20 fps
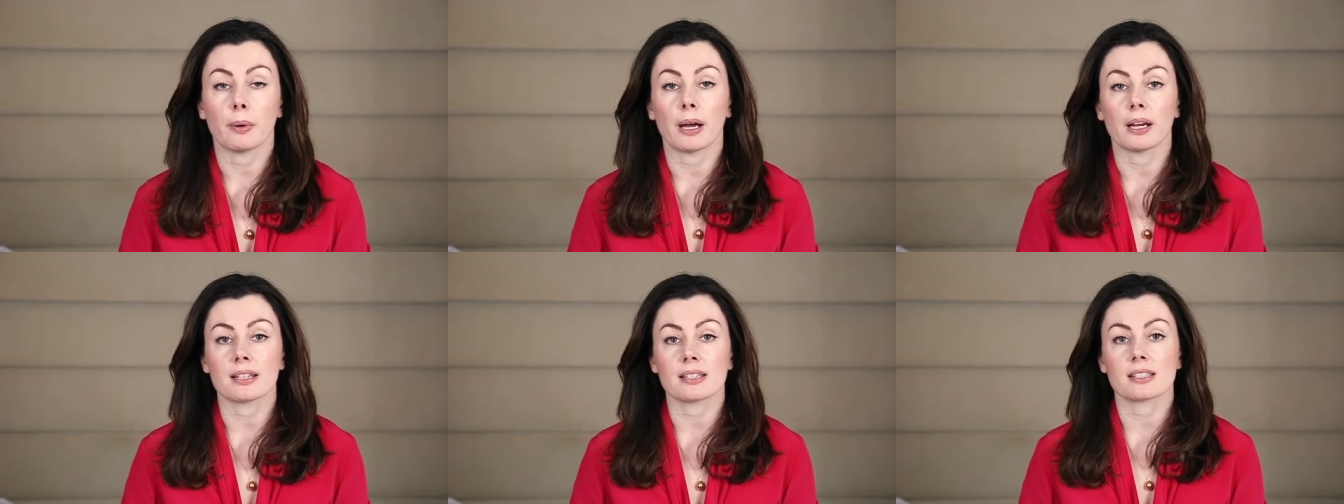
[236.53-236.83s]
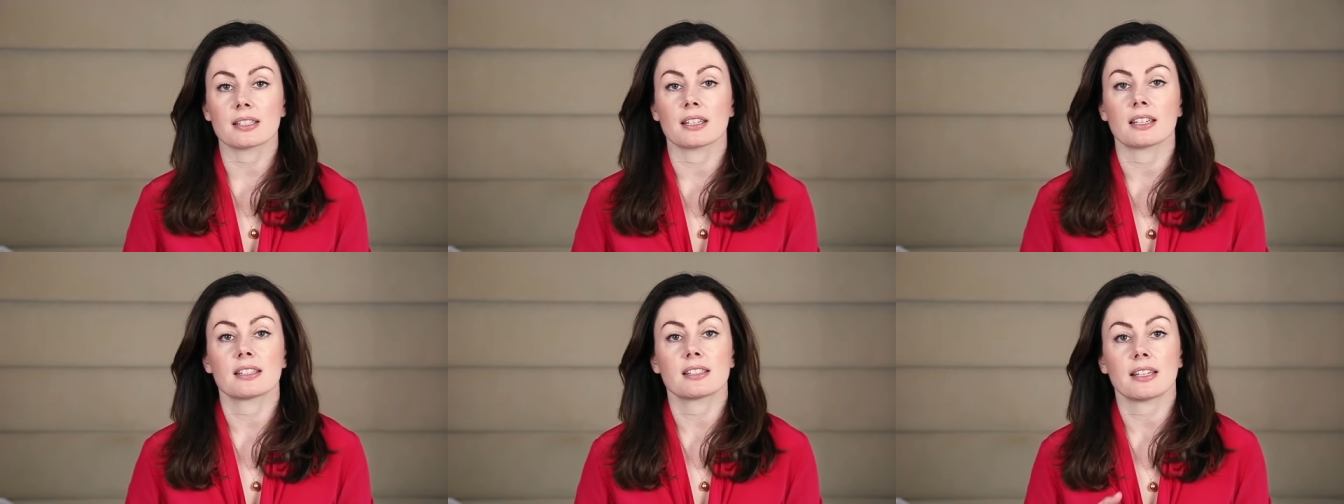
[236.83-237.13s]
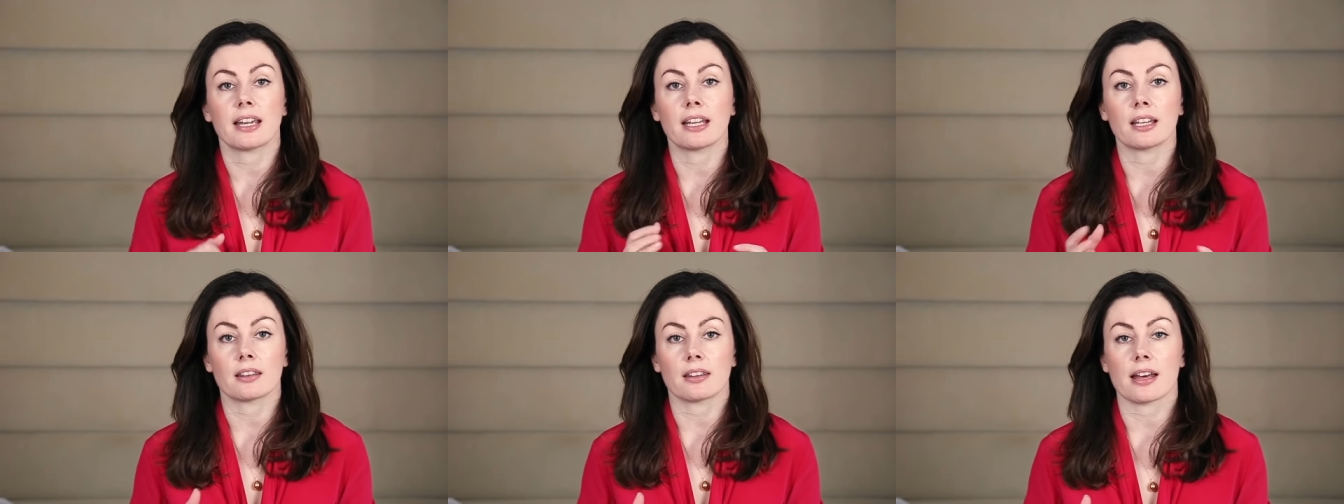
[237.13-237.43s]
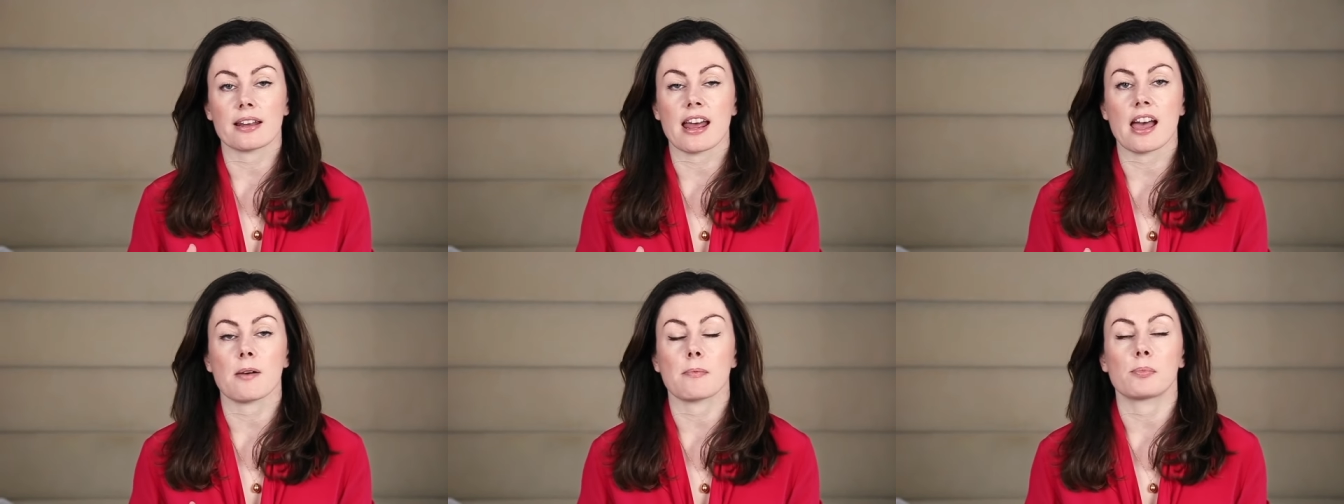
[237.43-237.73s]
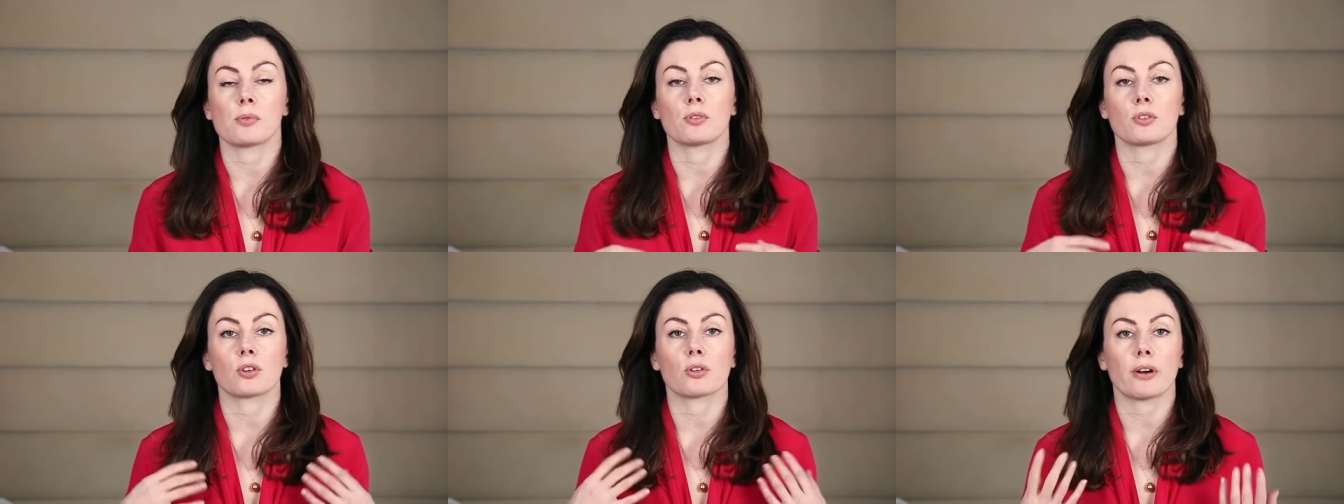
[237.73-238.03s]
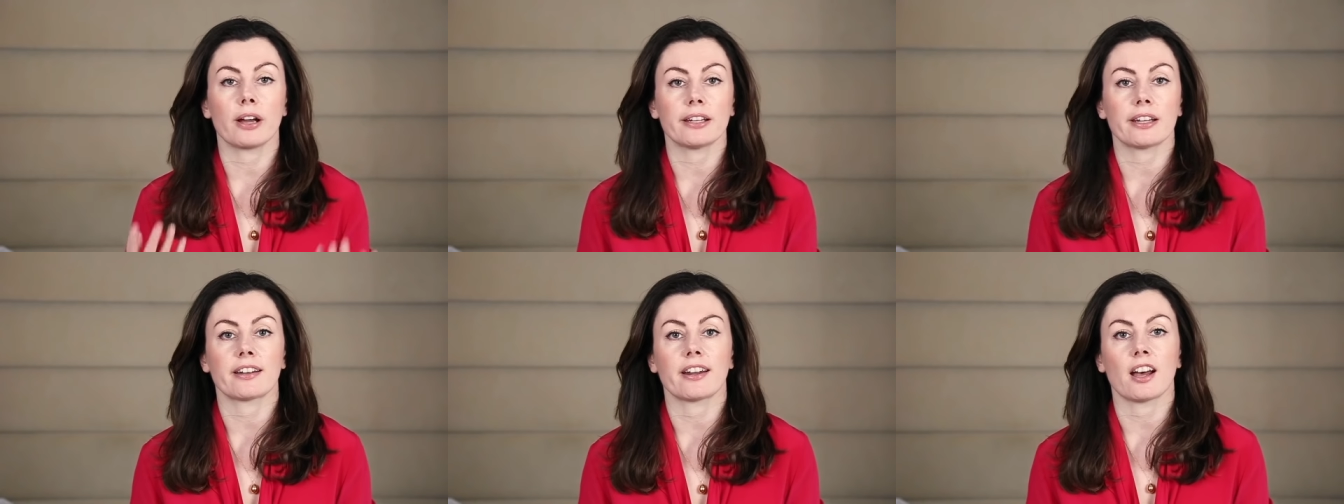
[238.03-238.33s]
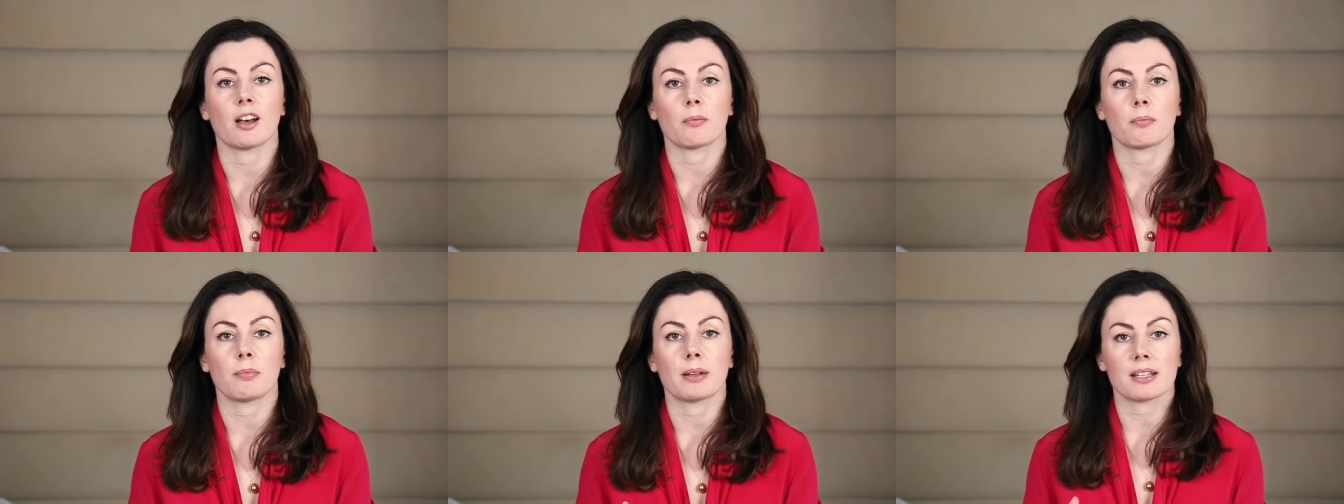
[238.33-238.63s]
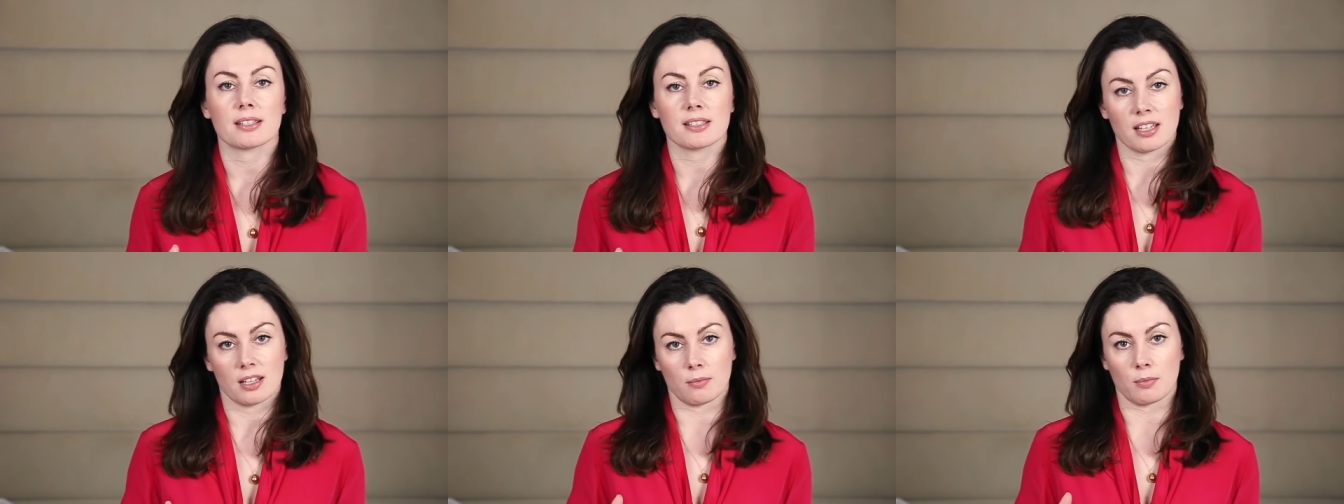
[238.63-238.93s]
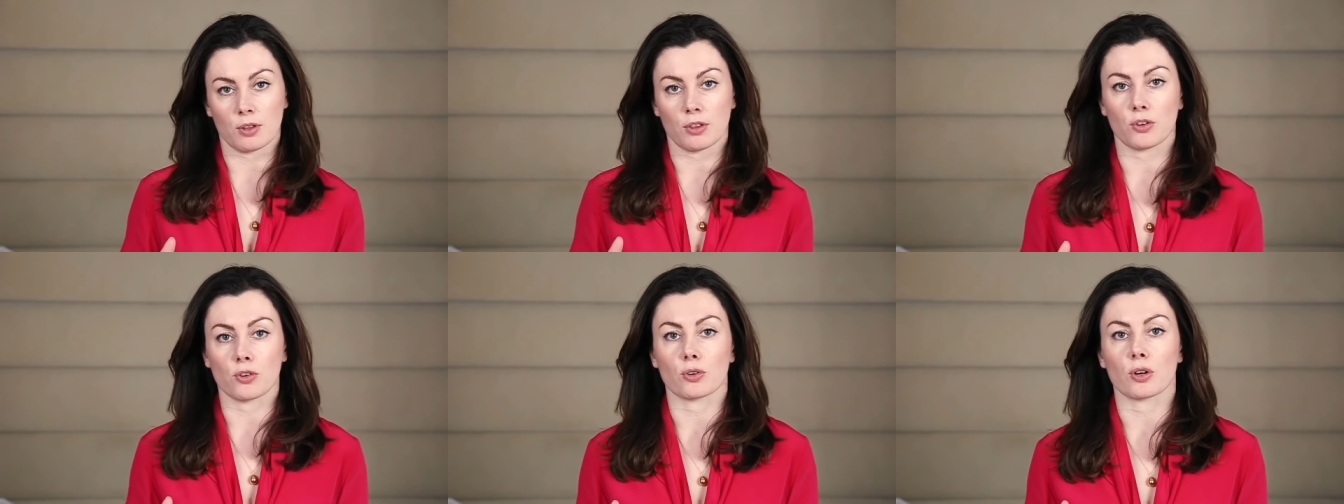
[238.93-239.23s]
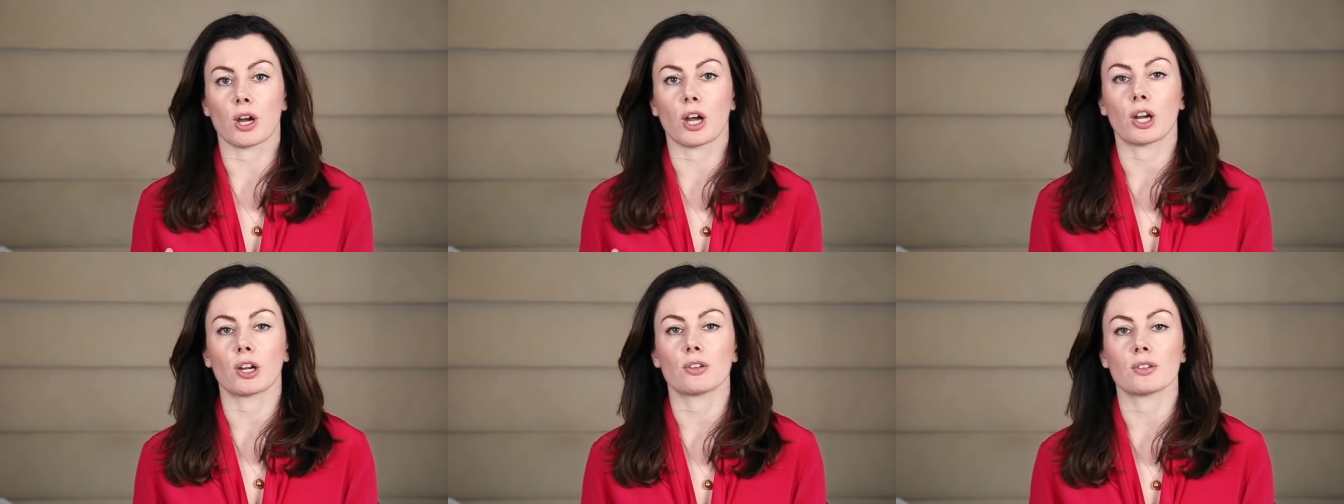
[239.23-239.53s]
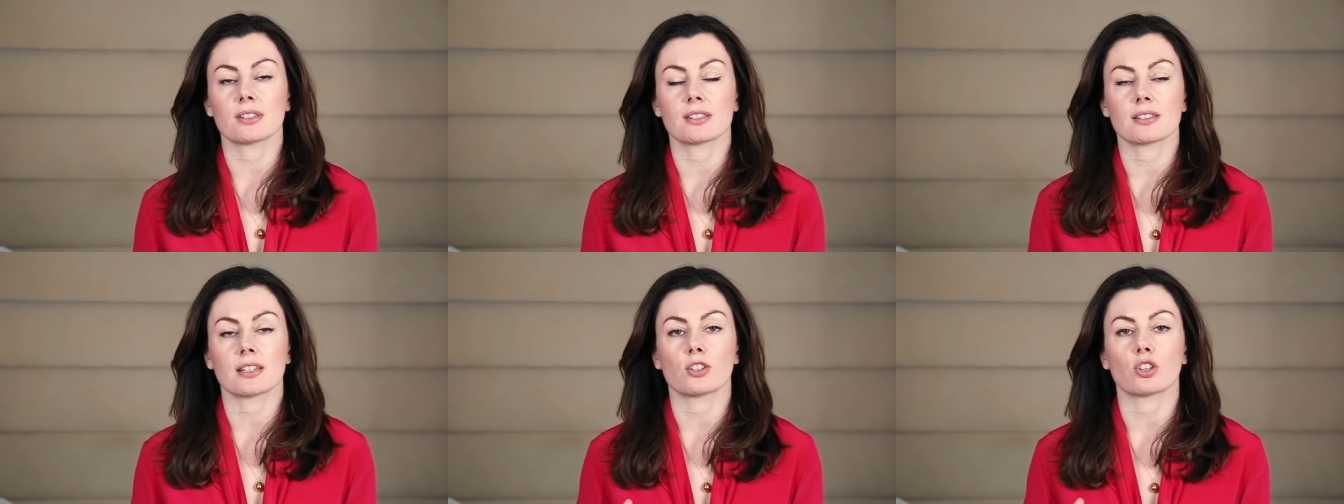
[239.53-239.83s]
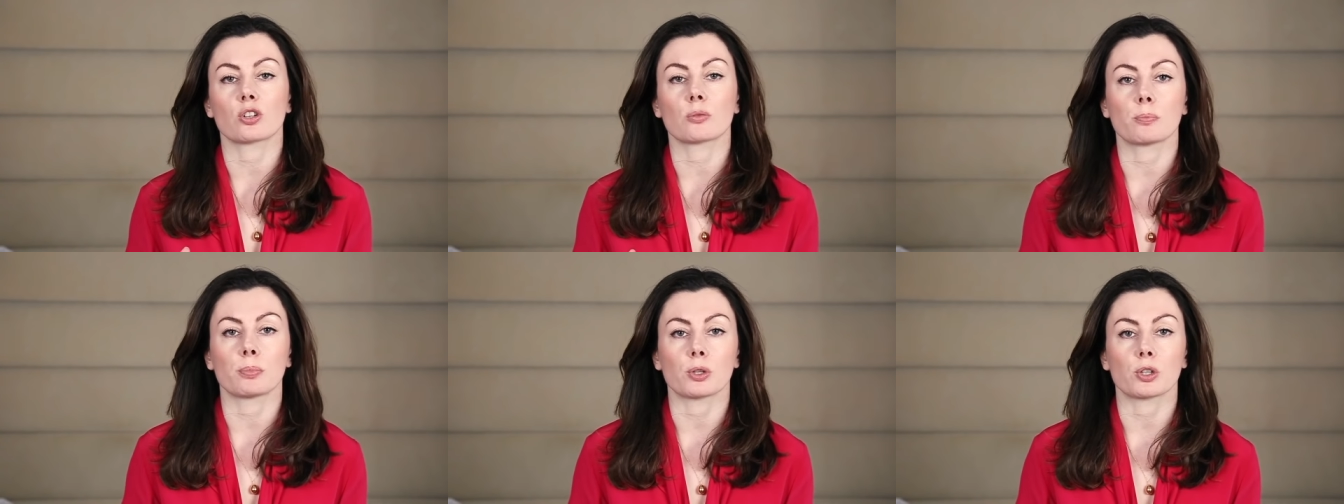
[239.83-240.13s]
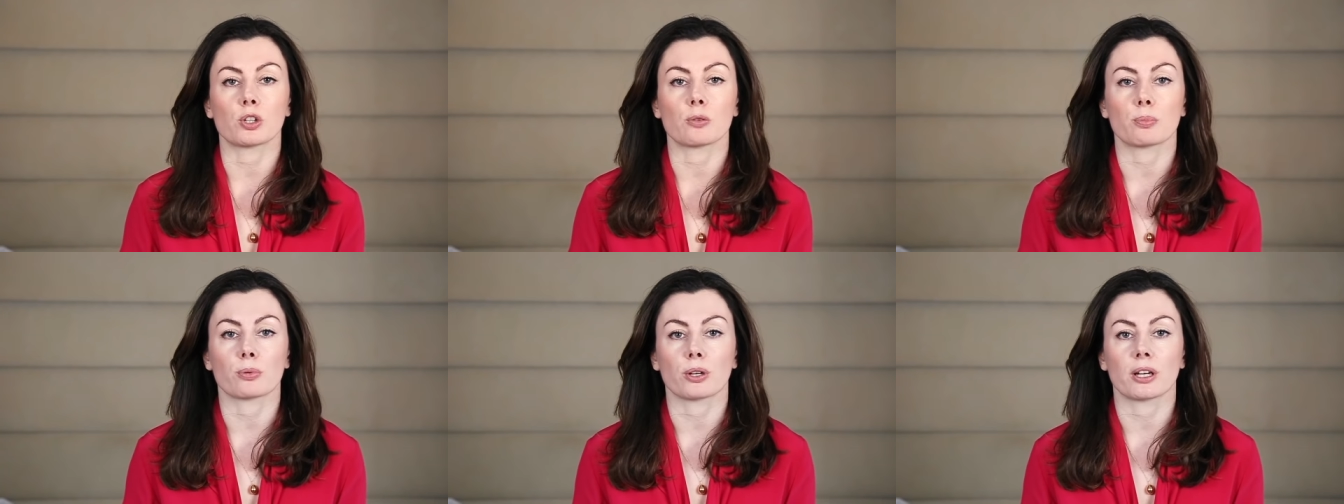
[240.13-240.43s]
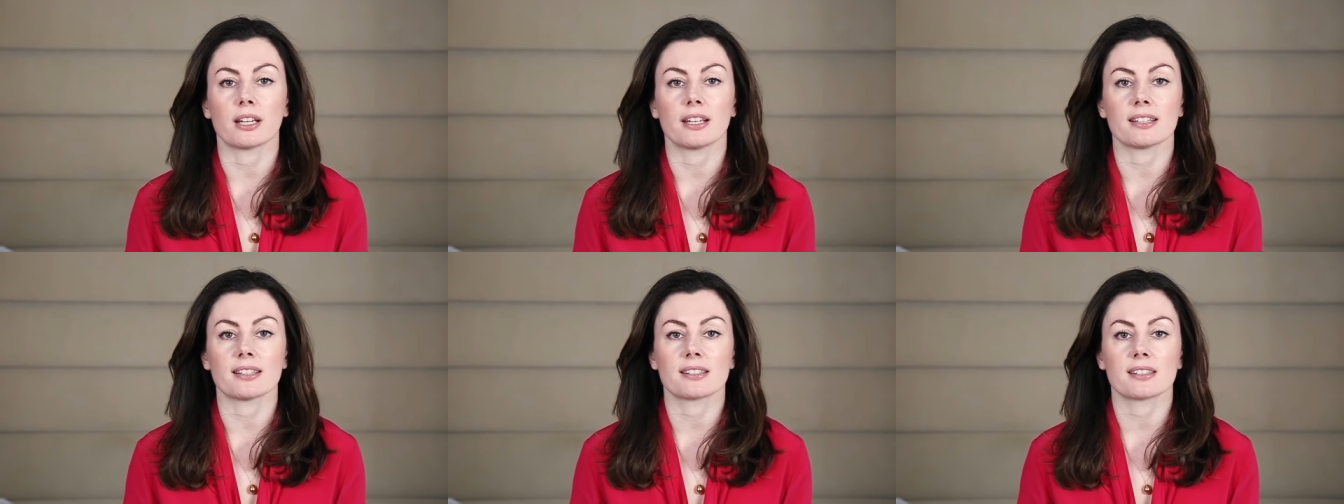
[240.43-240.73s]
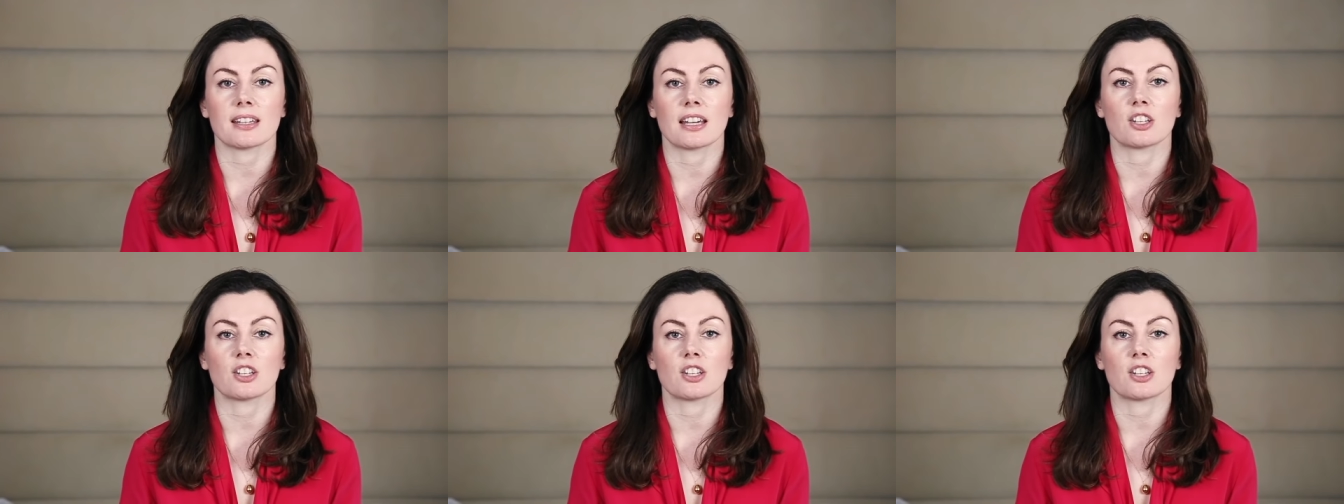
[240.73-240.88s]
but take that apple, grate it up, mix it in with your oats and your blueberries,